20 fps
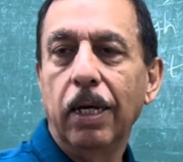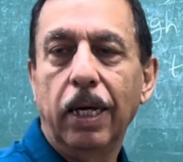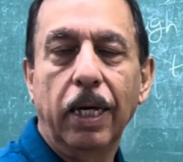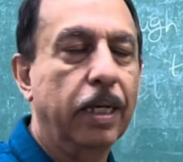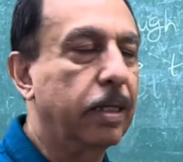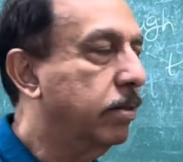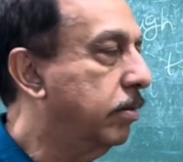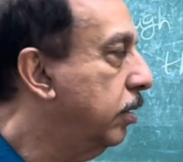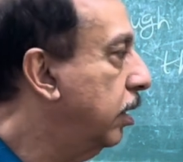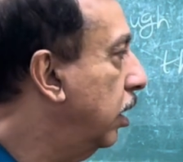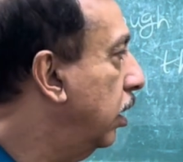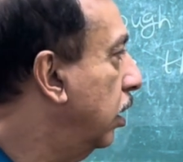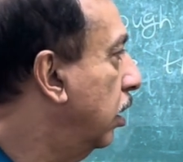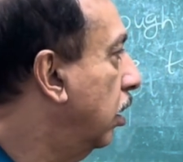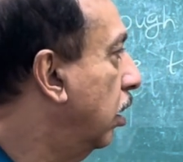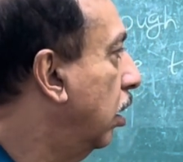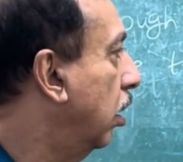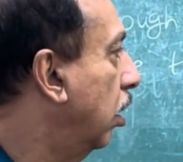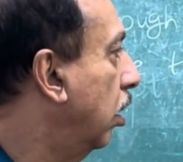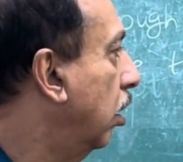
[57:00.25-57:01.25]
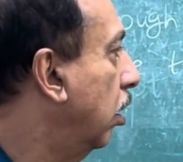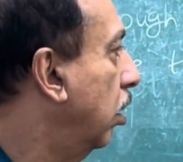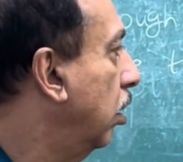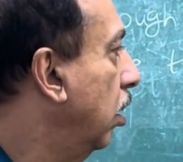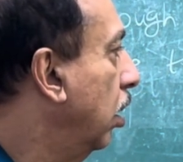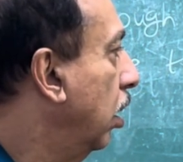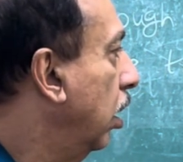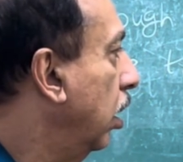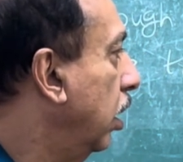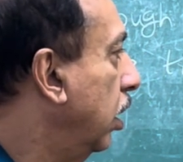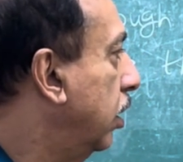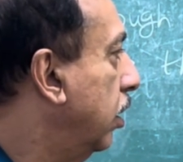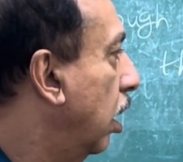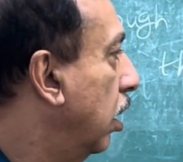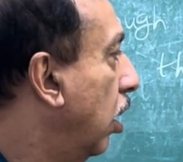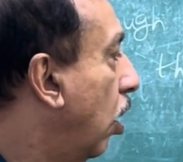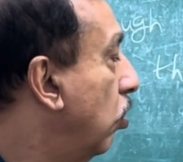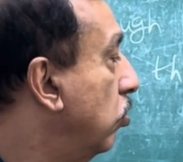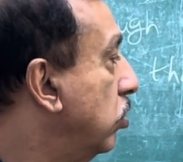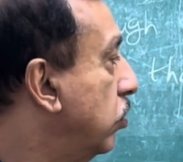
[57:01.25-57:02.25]
It
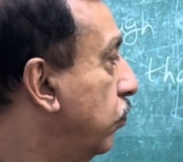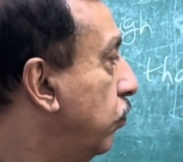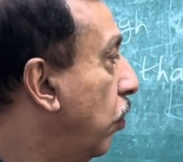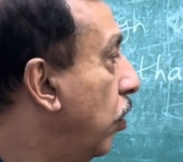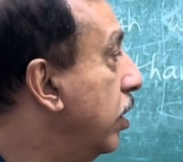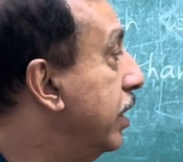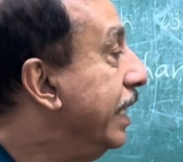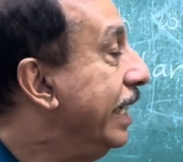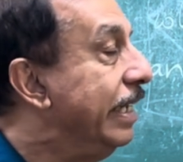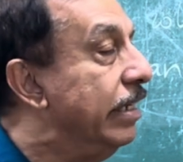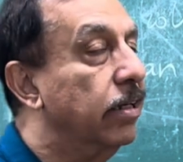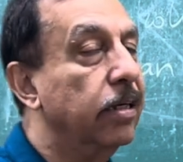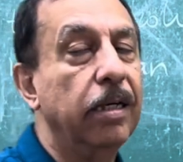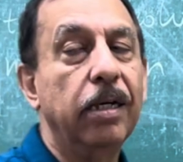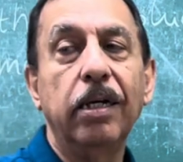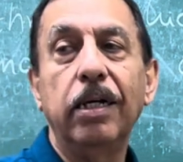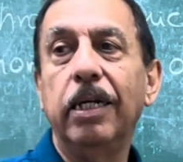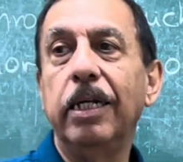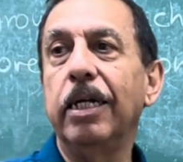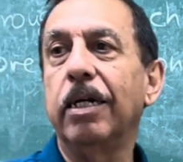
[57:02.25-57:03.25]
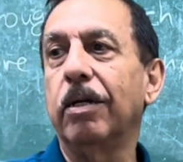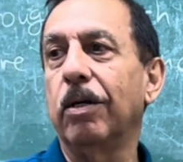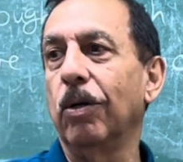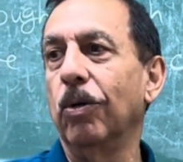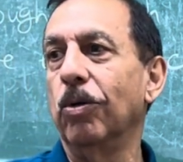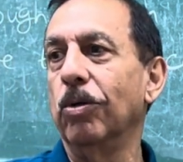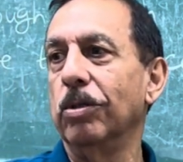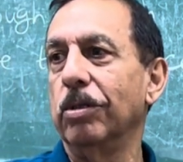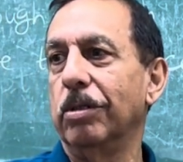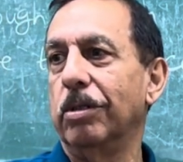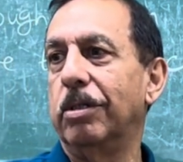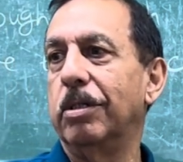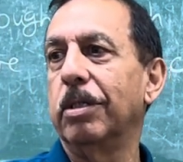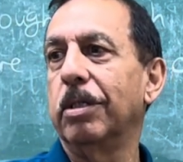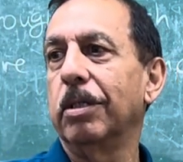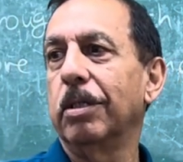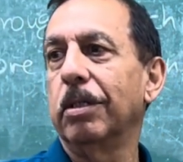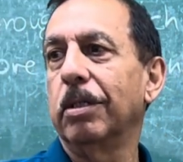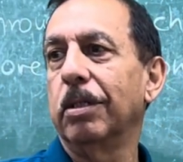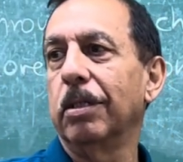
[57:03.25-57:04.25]
allows for nearly closed
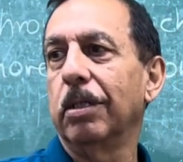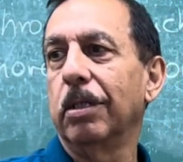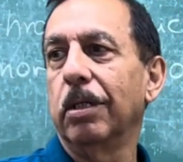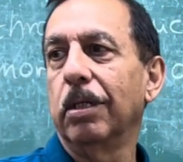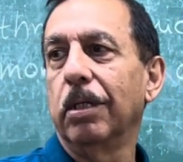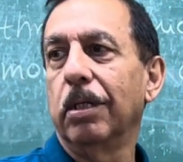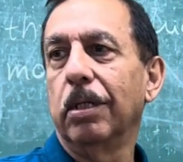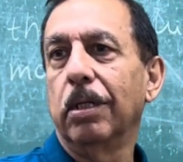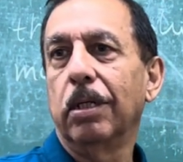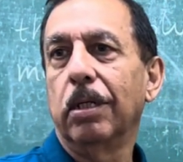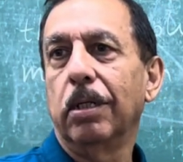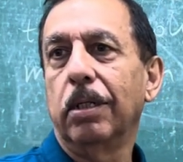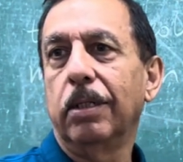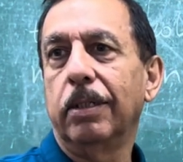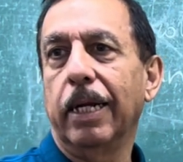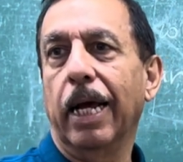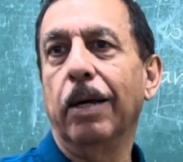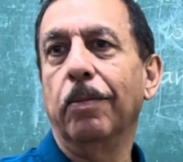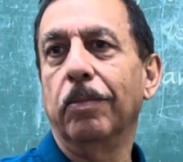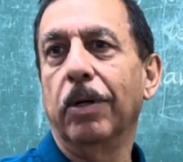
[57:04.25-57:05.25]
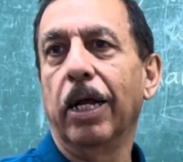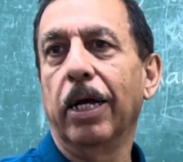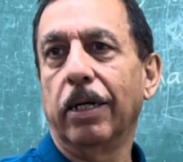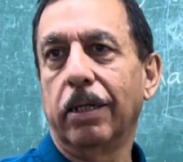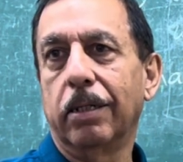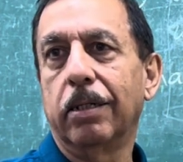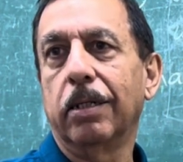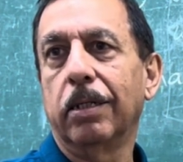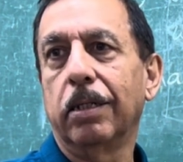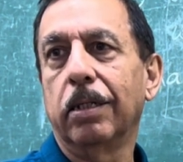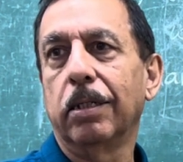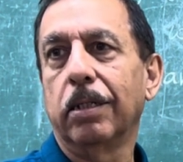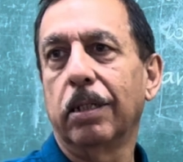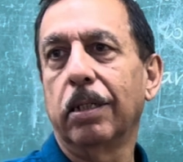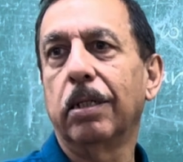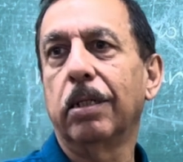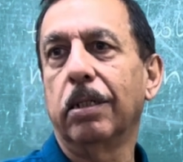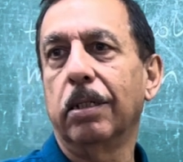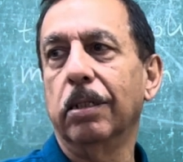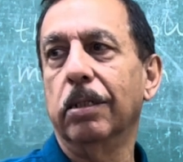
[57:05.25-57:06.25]
time-like
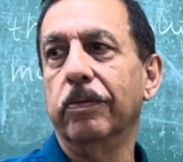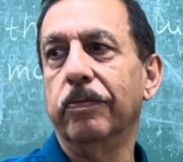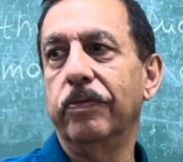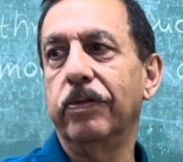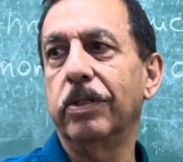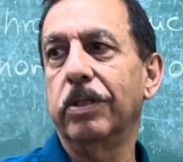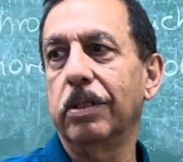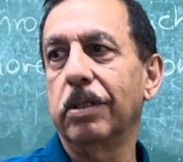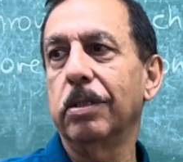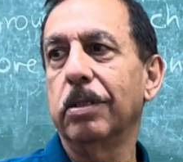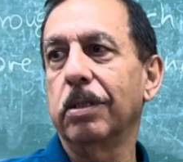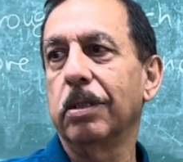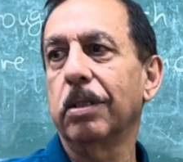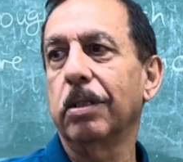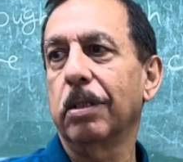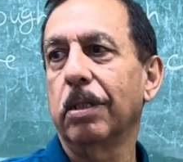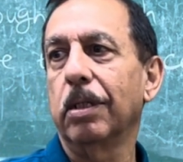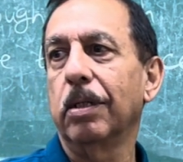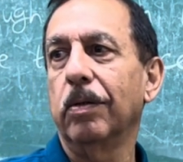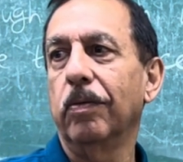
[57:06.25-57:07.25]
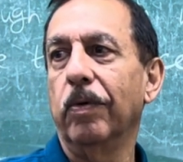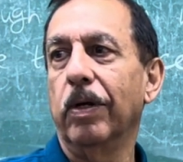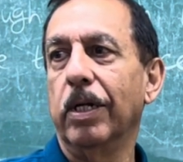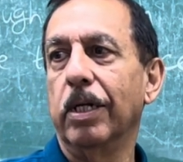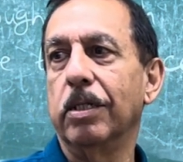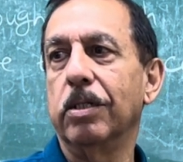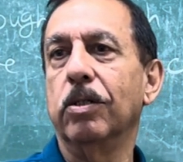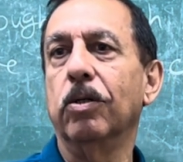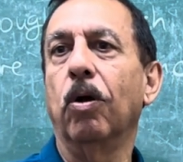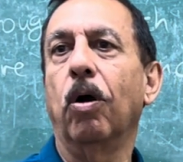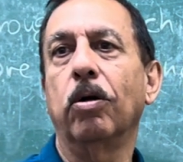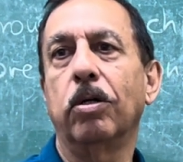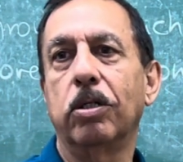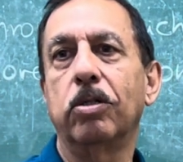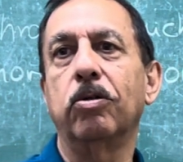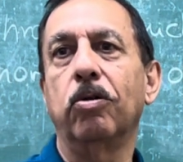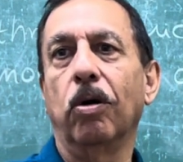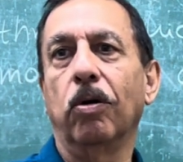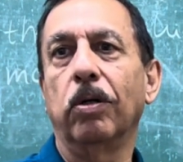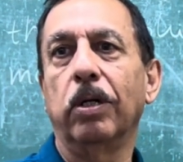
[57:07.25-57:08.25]
curves when it's not
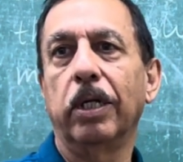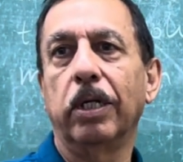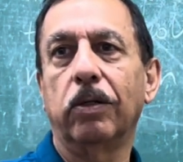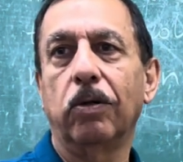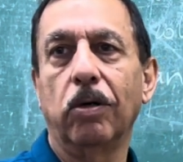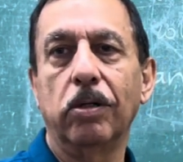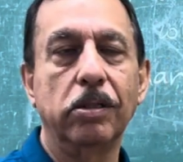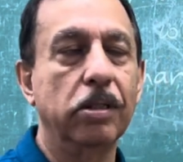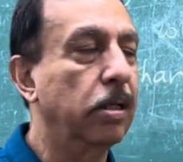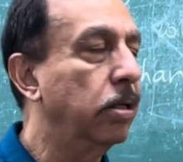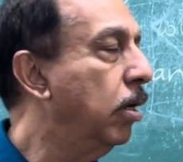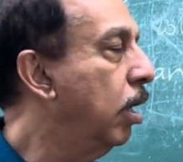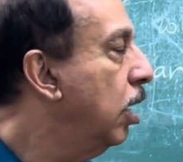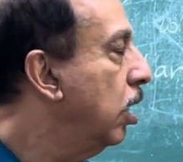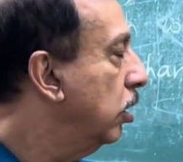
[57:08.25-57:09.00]
strongly causal.